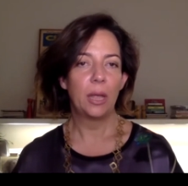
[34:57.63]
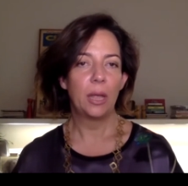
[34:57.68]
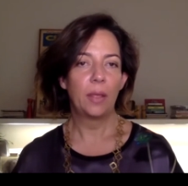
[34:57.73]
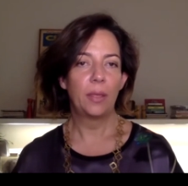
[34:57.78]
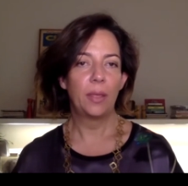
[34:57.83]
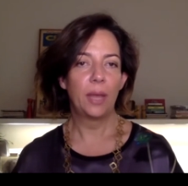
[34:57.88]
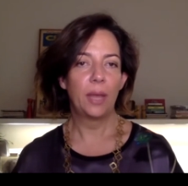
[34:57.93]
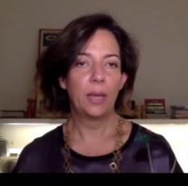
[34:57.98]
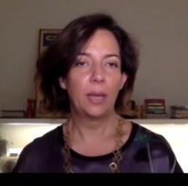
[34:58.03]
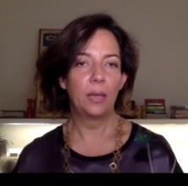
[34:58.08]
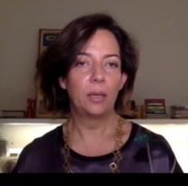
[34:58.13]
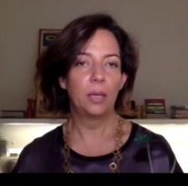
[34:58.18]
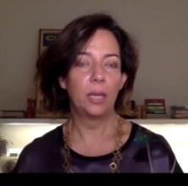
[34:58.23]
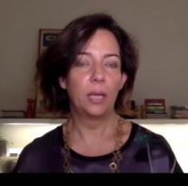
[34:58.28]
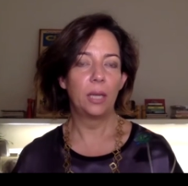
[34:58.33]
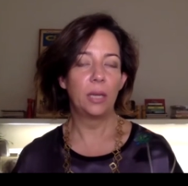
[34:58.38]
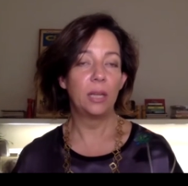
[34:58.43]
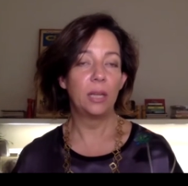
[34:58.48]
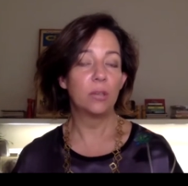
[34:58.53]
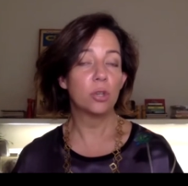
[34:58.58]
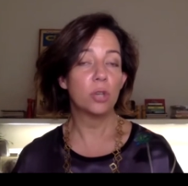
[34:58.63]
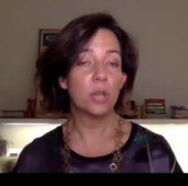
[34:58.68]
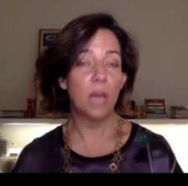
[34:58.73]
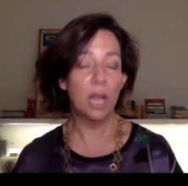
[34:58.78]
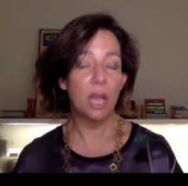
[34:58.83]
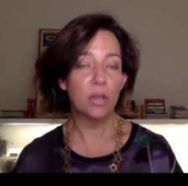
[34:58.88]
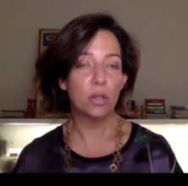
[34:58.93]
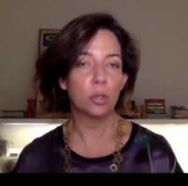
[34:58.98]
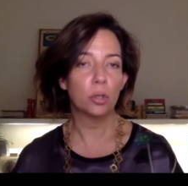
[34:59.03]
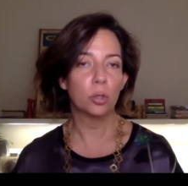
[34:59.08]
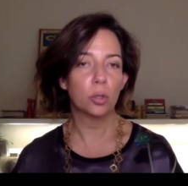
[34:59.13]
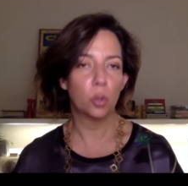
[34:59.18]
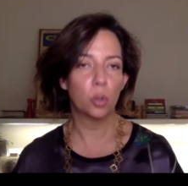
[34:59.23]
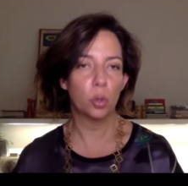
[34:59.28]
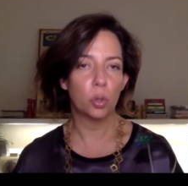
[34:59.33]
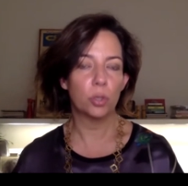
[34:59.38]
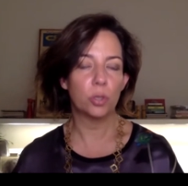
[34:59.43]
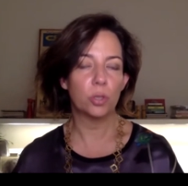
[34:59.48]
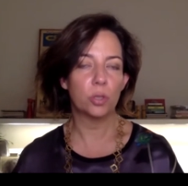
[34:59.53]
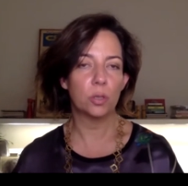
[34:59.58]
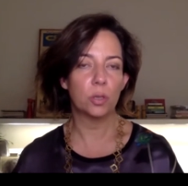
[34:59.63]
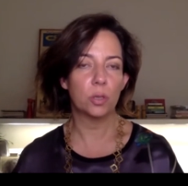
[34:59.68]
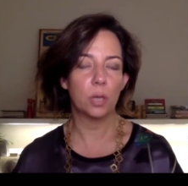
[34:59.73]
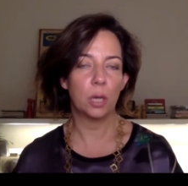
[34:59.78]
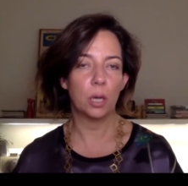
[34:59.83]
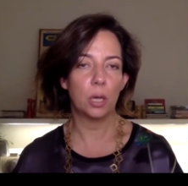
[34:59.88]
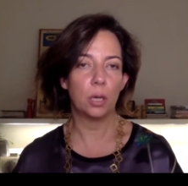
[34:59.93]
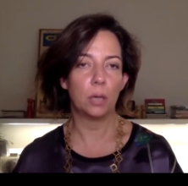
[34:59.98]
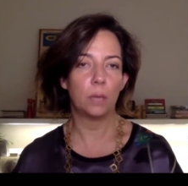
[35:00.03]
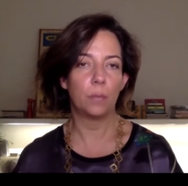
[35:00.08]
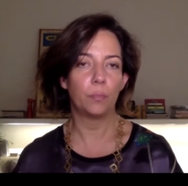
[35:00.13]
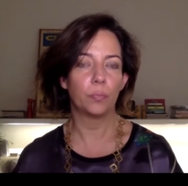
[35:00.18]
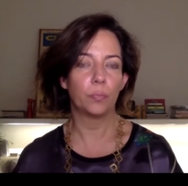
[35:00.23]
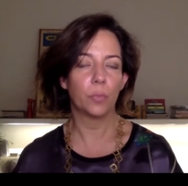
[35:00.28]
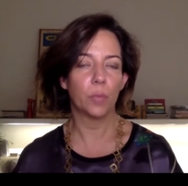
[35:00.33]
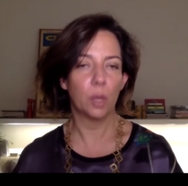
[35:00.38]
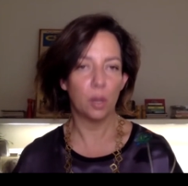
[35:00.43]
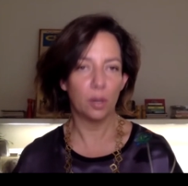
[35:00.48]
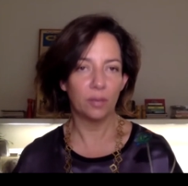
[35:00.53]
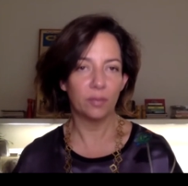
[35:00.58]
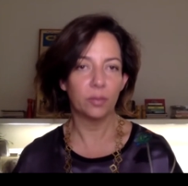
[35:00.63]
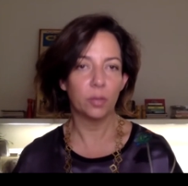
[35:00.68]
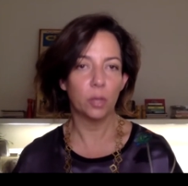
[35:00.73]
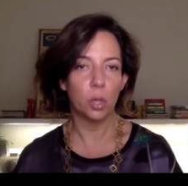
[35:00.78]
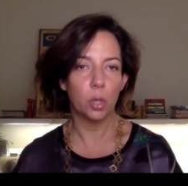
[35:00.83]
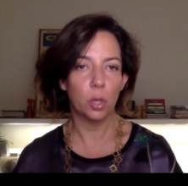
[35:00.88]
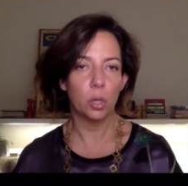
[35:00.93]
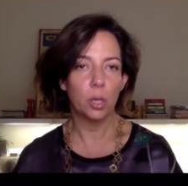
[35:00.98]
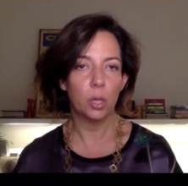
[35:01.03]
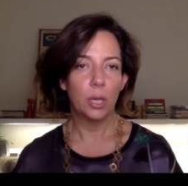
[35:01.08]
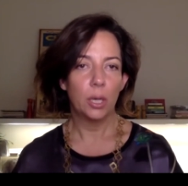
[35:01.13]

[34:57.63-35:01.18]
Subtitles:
then in international courts of law.